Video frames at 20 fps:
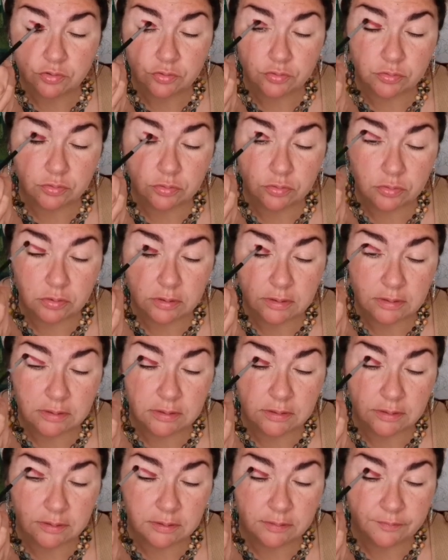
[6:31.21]
True
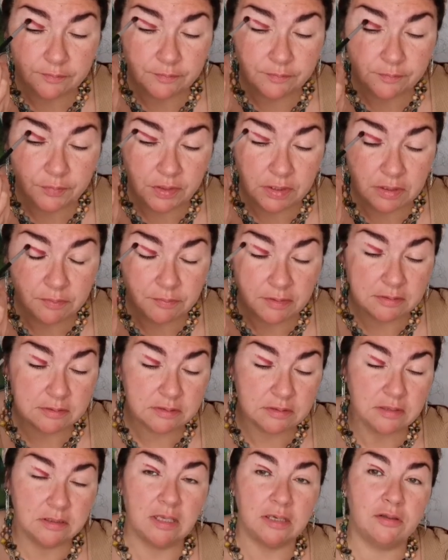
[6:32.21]

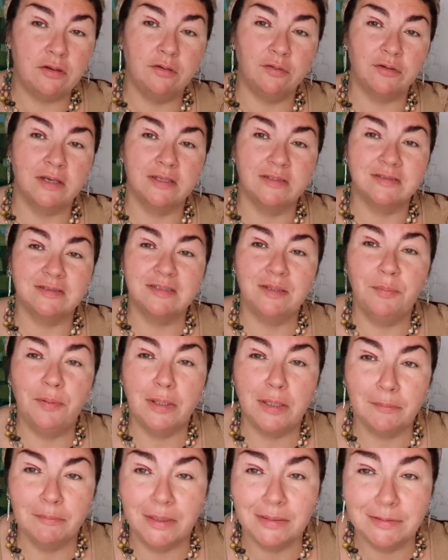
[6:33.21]
pigment, like you can see
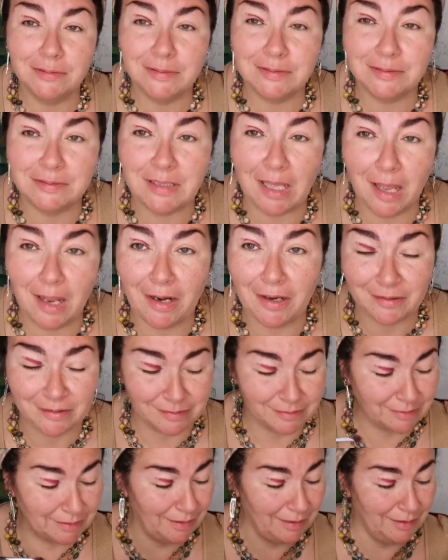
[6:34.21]
pigment is there.
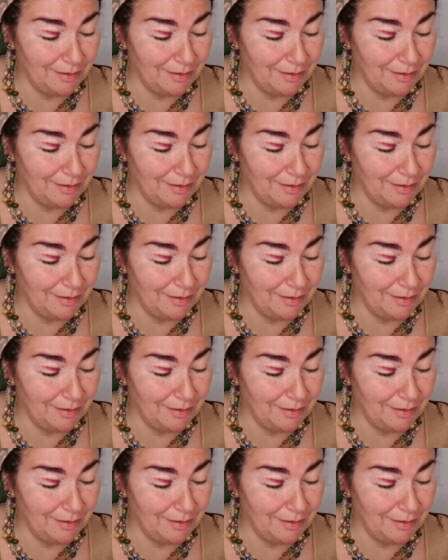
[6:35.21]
